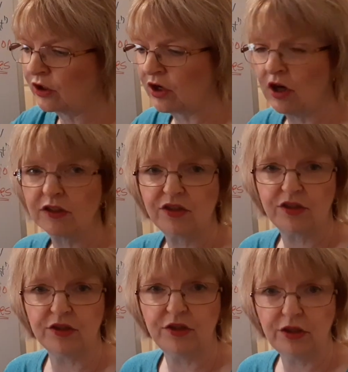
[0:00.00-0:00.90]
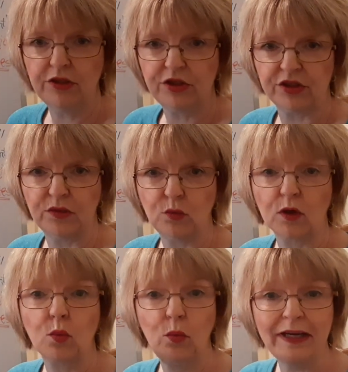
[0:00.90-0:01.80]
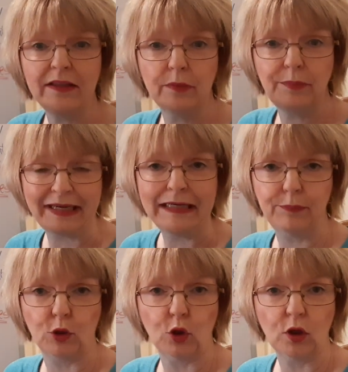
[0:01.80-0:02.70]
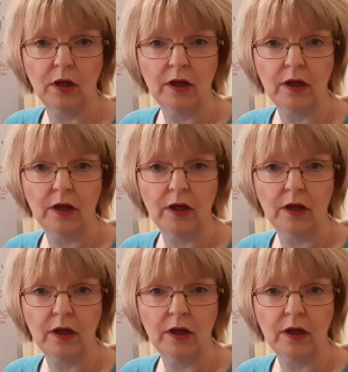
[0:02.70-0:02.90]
Constitution, where we the people